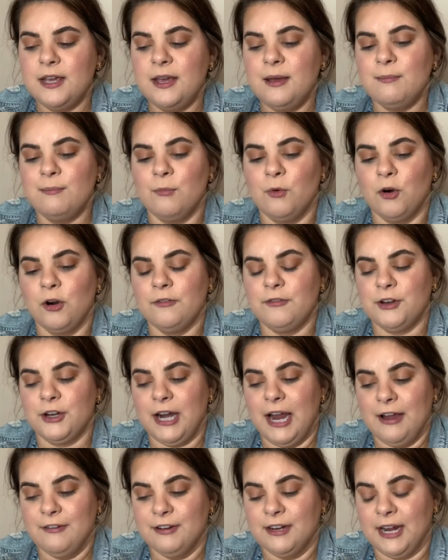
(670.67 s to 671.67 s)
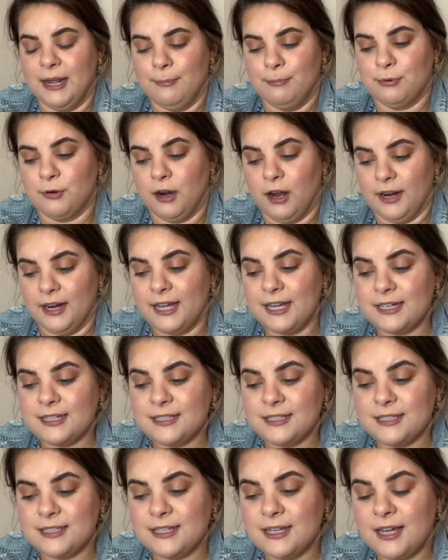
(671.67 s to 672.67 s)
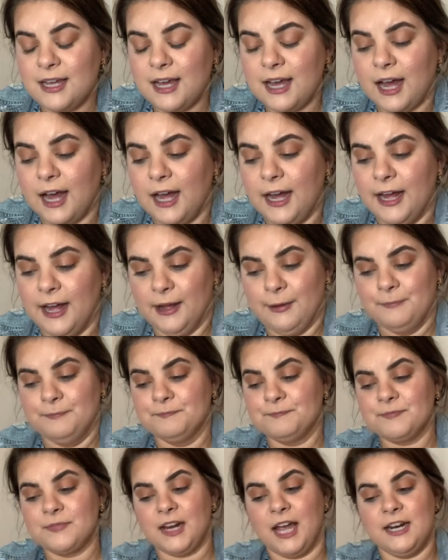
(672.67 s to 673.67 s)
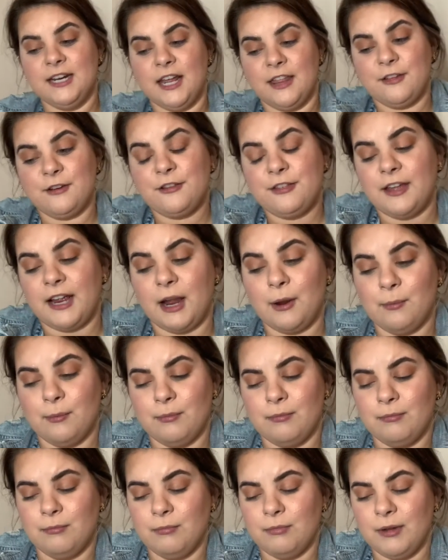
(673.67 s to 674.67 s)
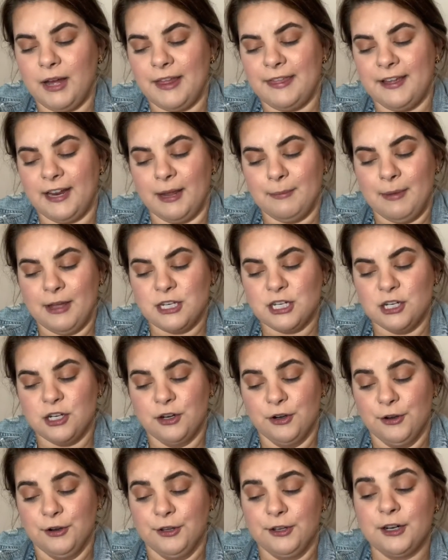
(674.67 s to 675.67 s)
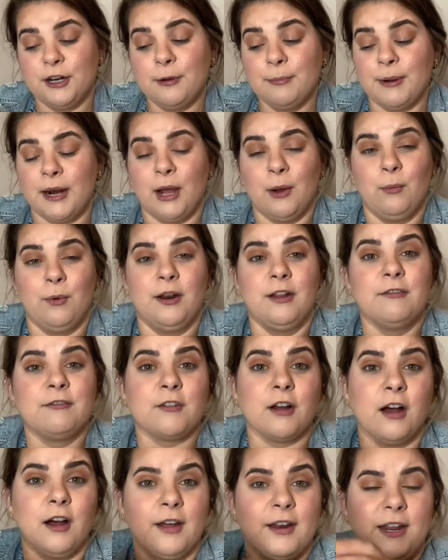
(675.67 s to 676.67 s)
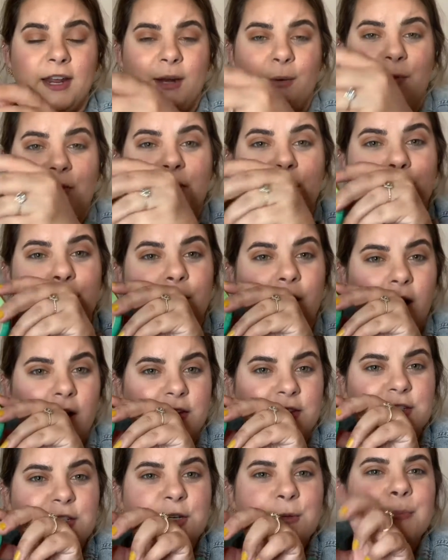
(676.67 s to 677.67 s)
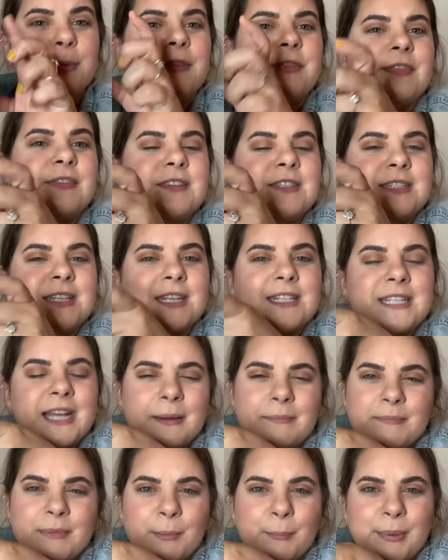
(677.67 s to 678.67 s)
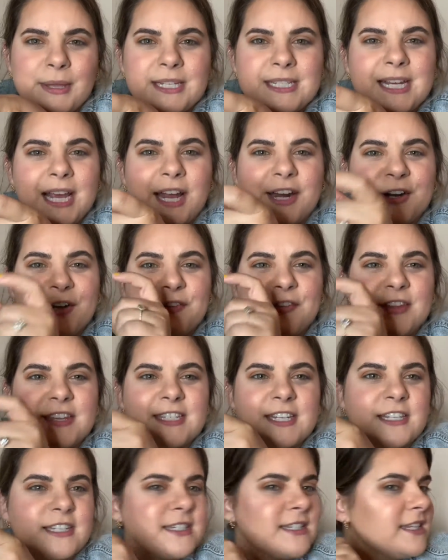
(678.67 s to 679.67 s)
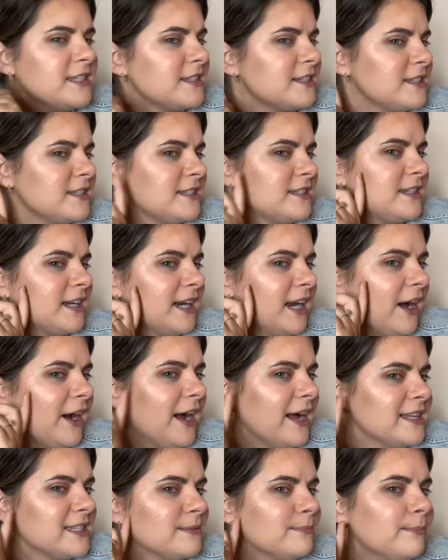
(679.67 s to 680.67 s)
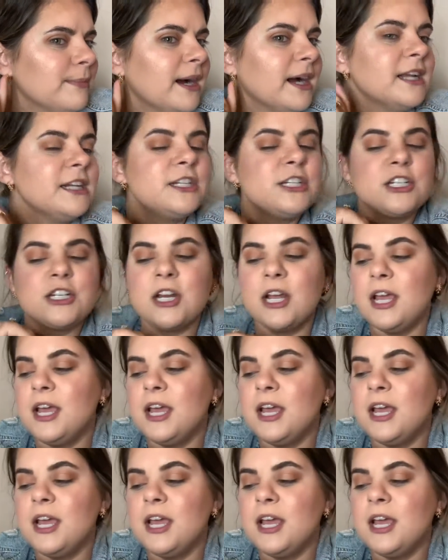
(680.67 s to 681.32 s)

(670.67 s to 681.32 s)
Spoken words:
more of your everyday products. Another thing I think I mentioned earlier, but I would have gone in with the bronzer, but since I'm a bit tanner, this doesn't stand out as much.